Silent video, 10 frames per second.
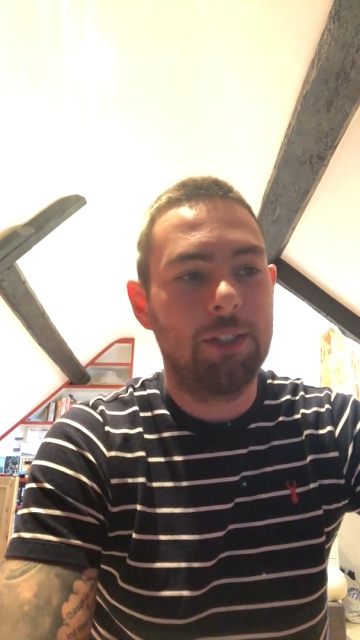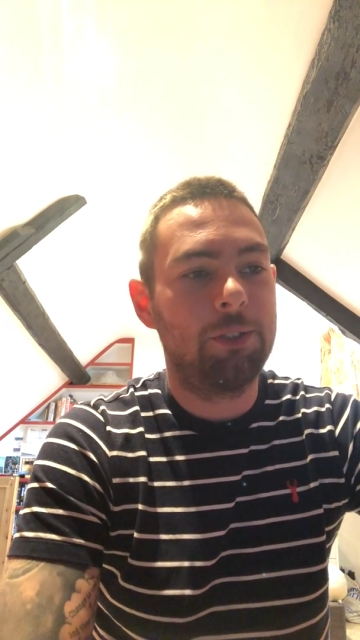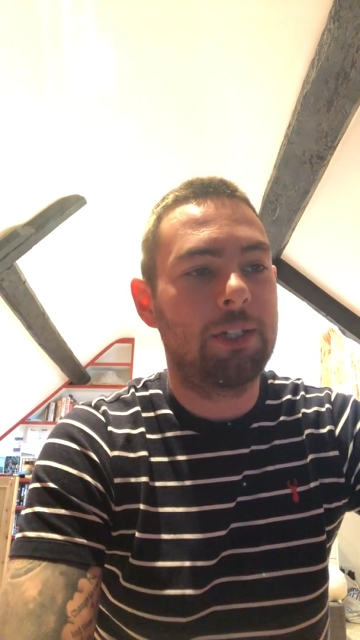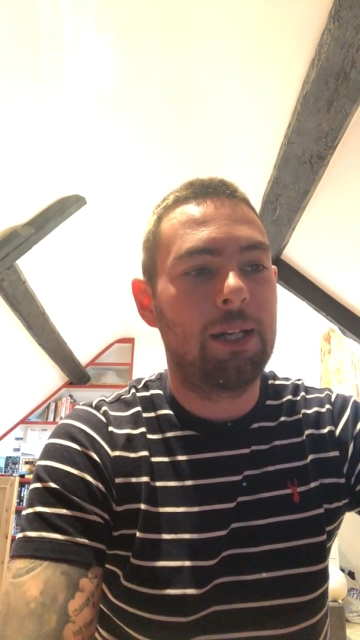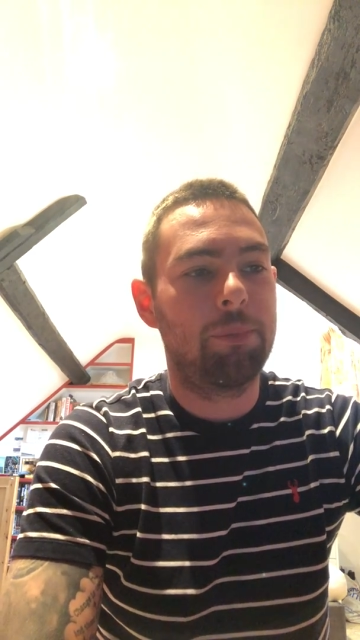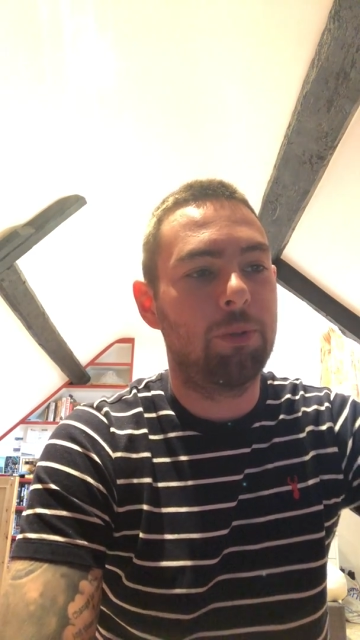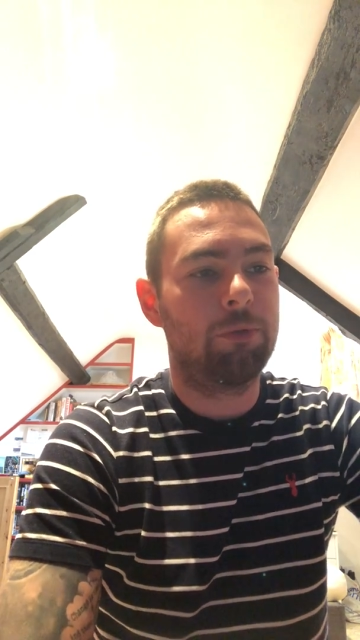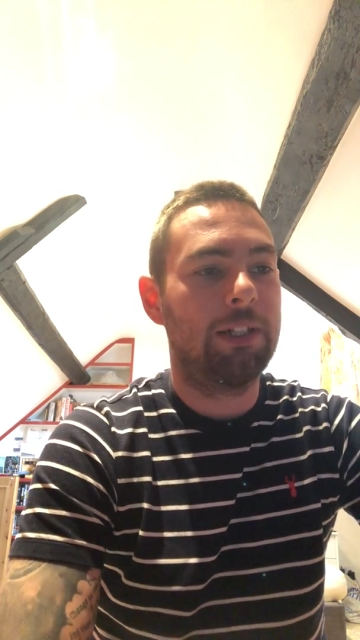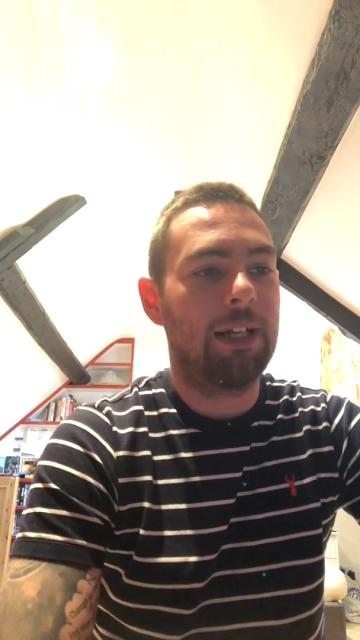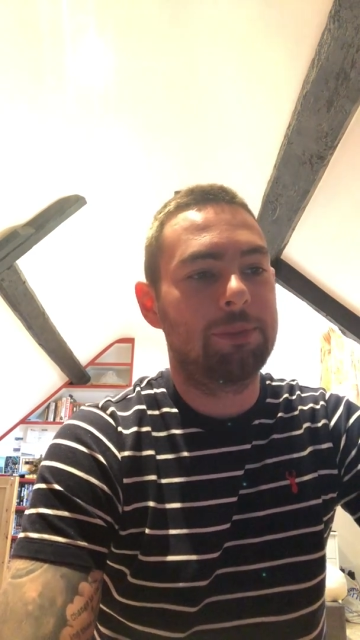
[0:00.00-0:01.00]
You can't put
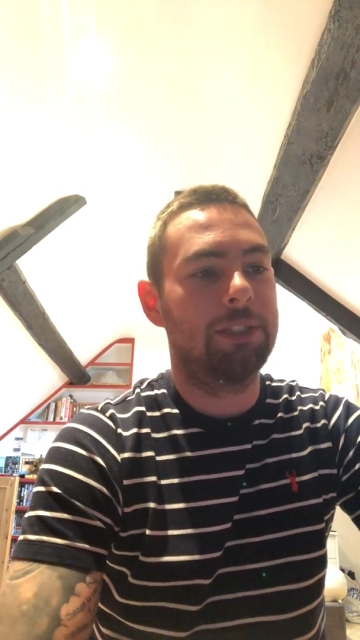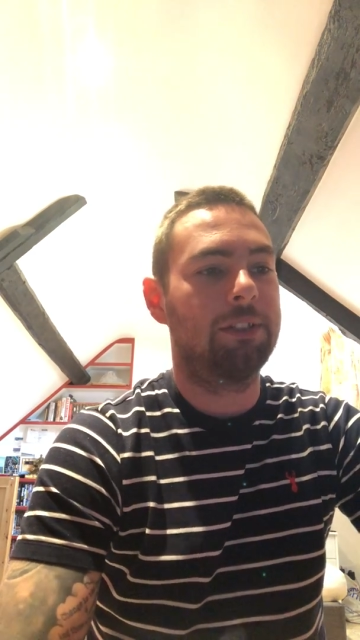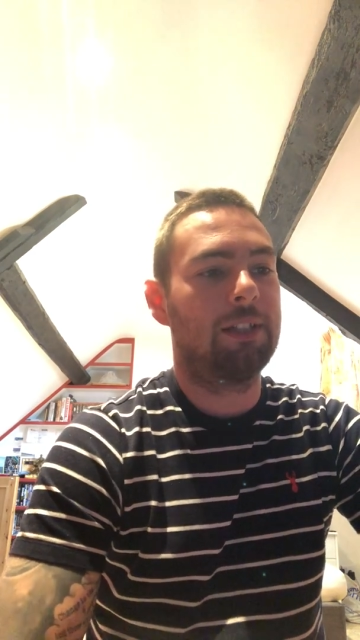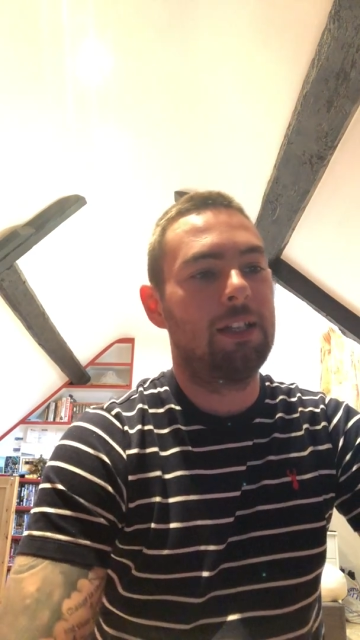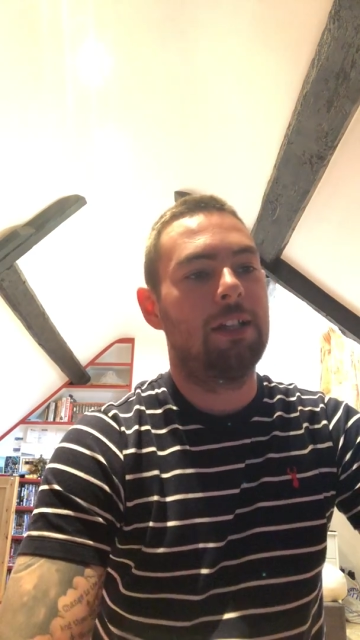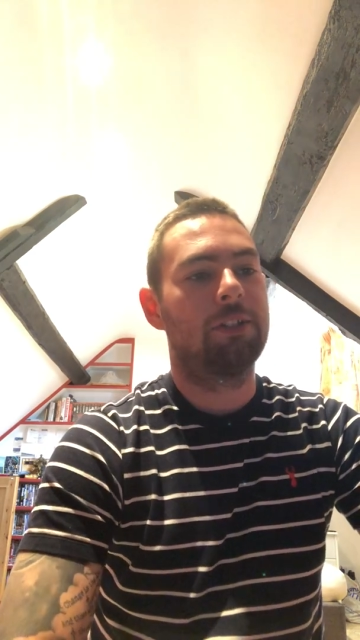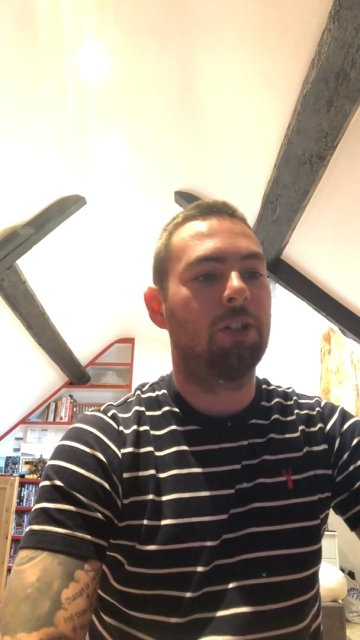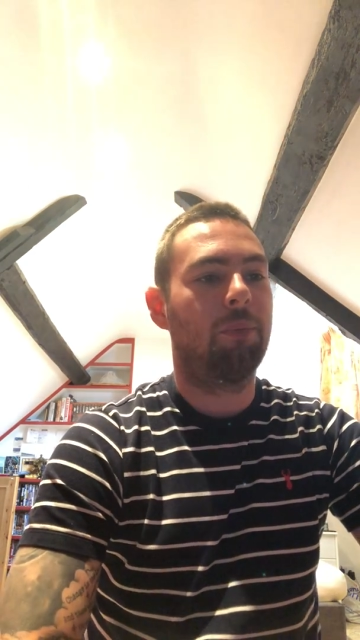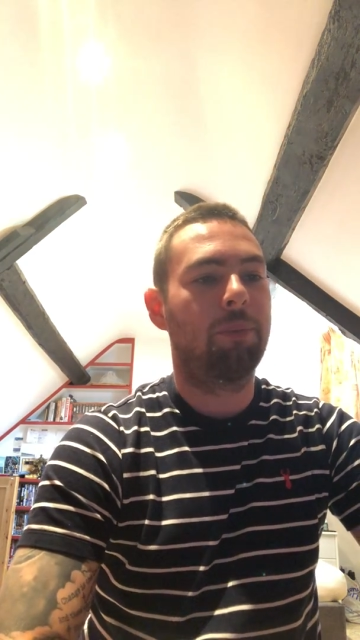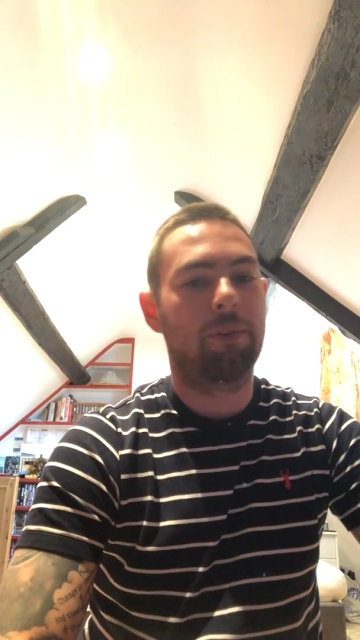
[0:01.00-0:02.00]
Relapse in
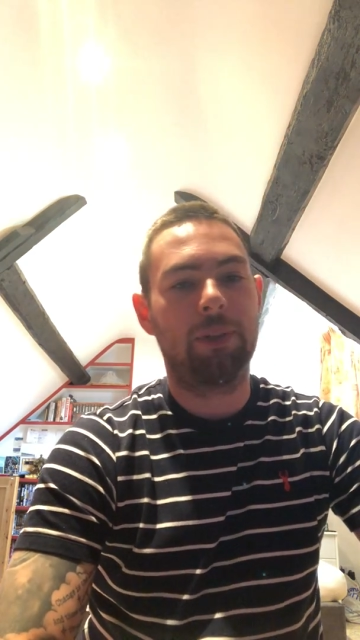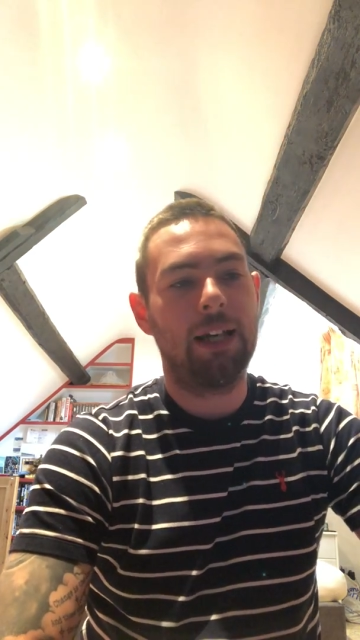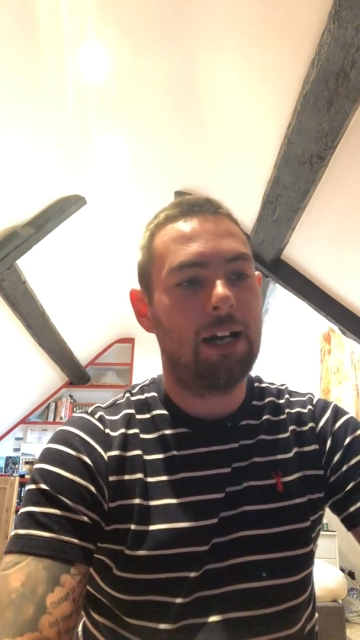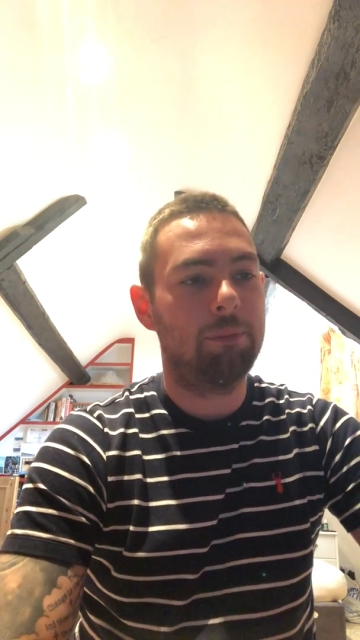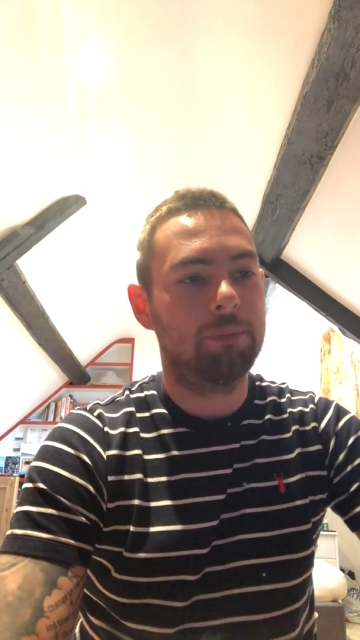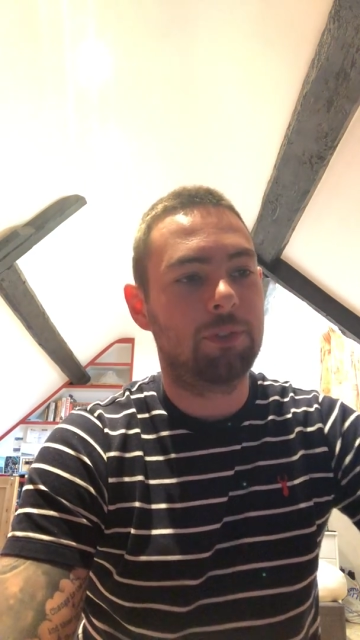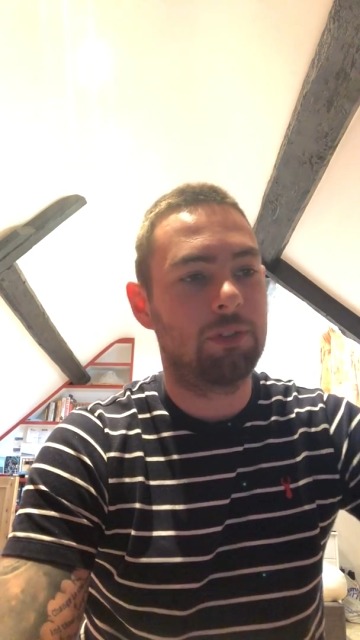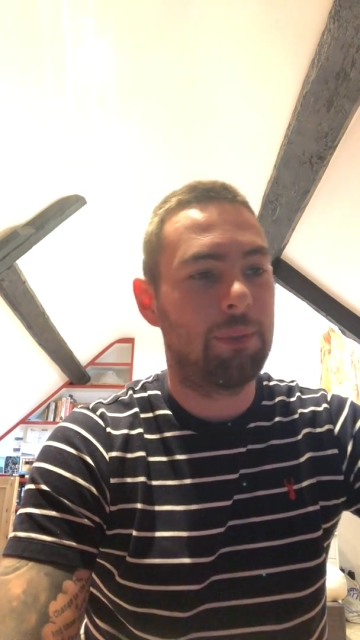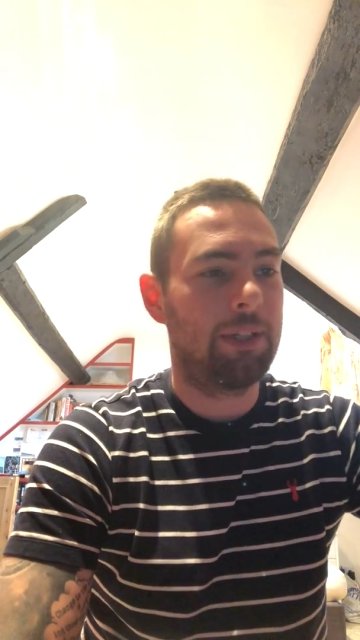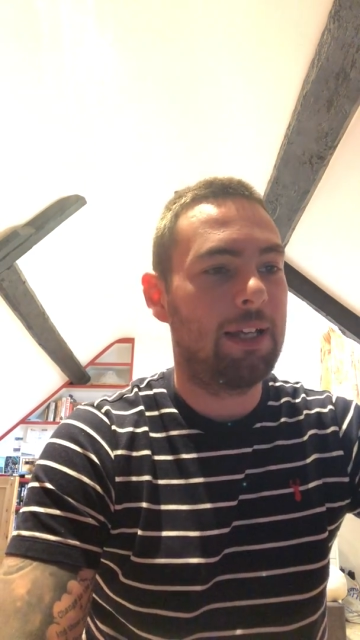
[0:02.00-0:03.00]
top 3 albums
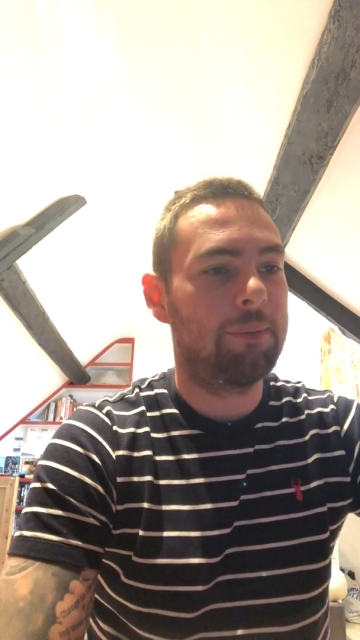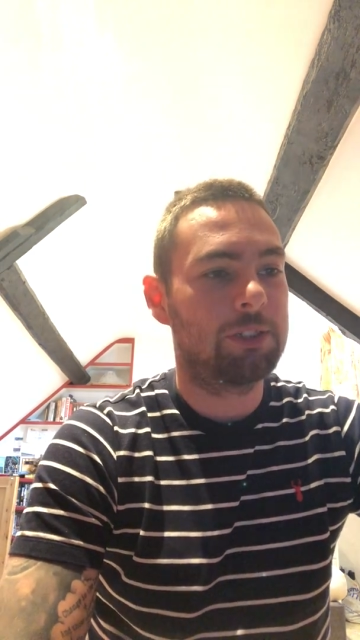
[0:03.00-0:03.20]
for Eminem.